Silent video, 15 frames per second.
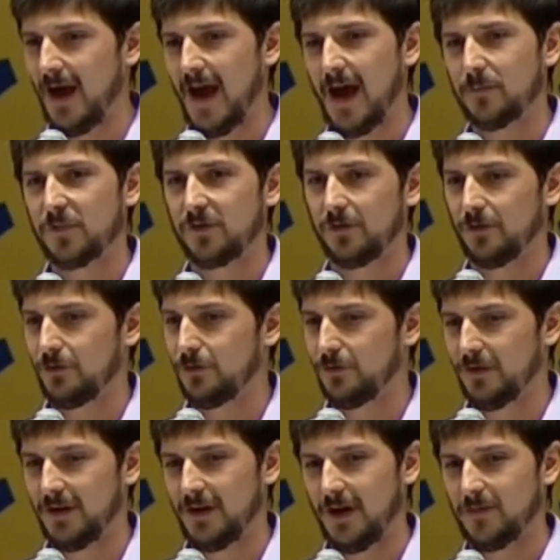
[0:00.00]

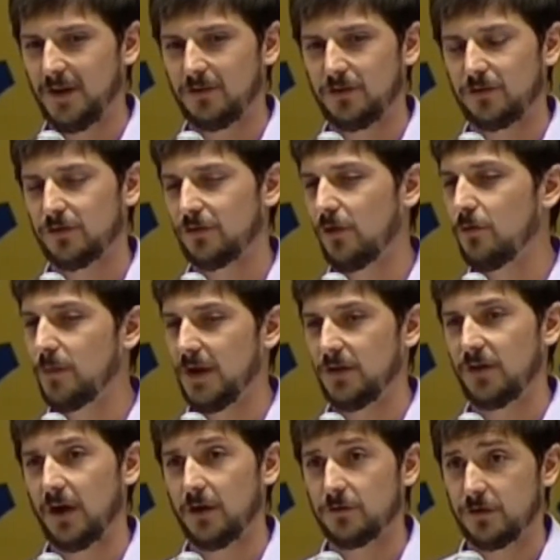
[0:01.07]
absolutely, just so many
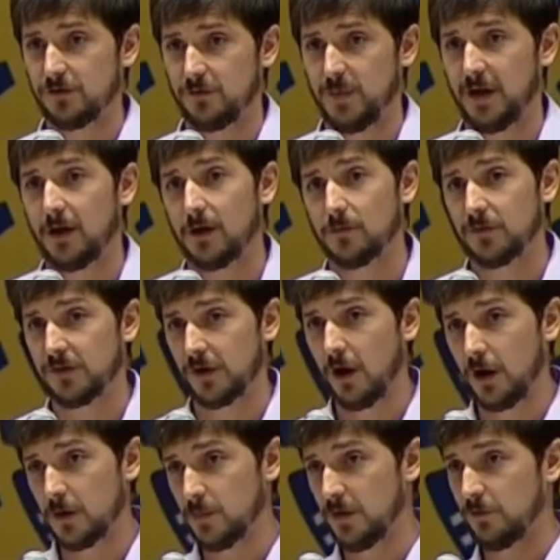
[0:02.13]
challenges. It's become
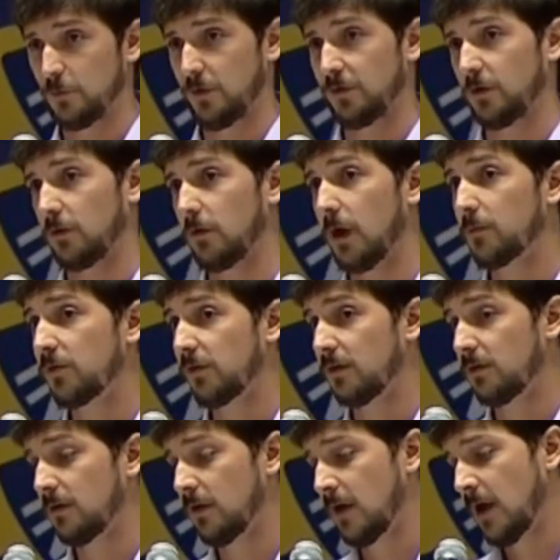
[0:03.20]
synonymous with
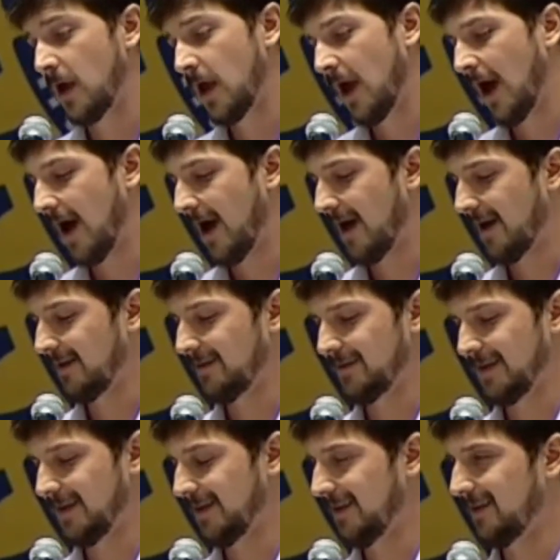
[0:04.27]
corruption.
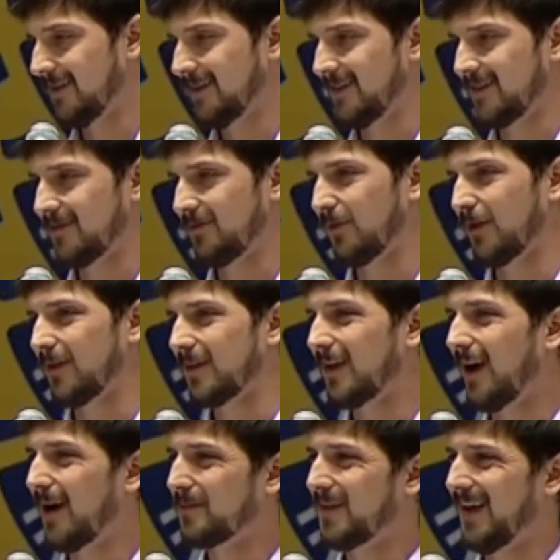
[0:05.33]
It is one of the
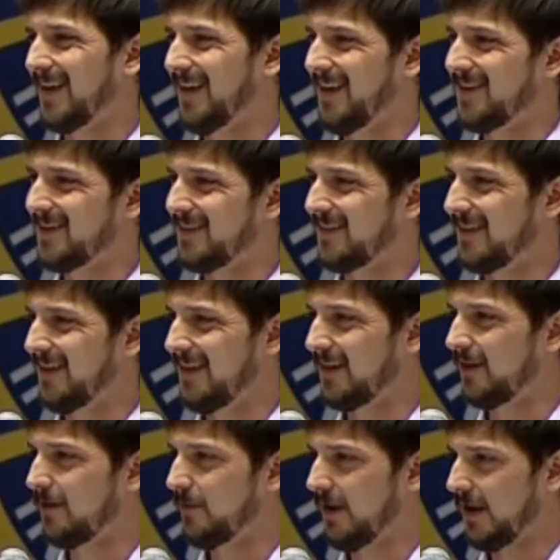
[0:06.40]
top 10 nations in
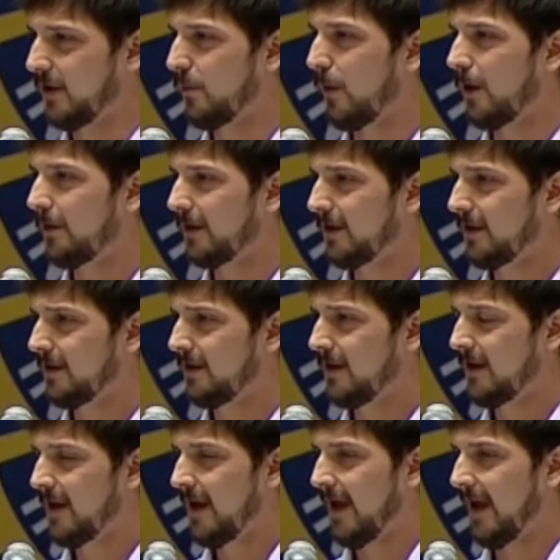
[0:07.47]
income inequality,
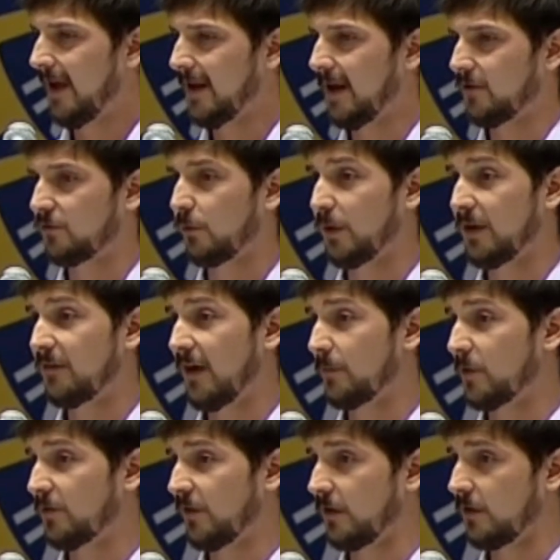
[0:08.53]
and it has
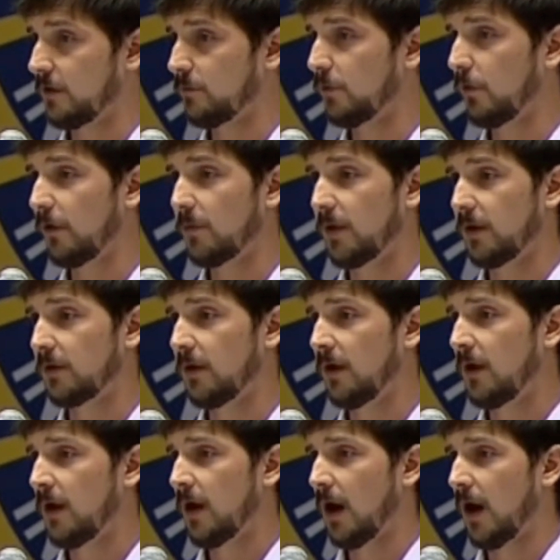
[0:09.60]
25% unemployment,
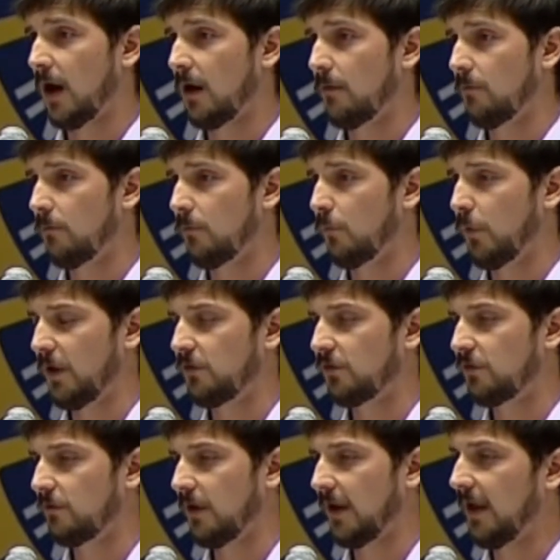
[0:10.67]

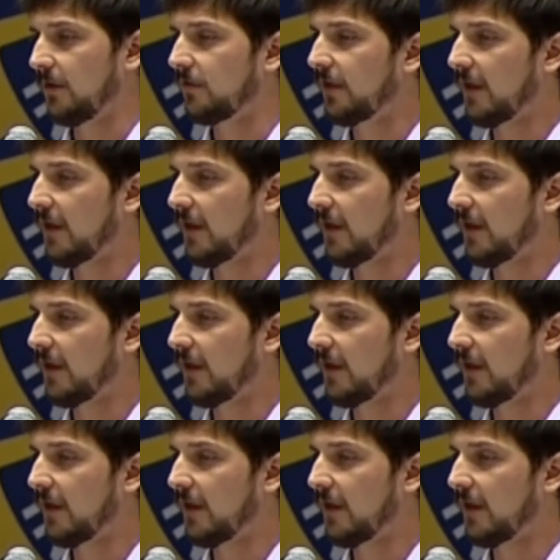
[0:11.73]
which, again,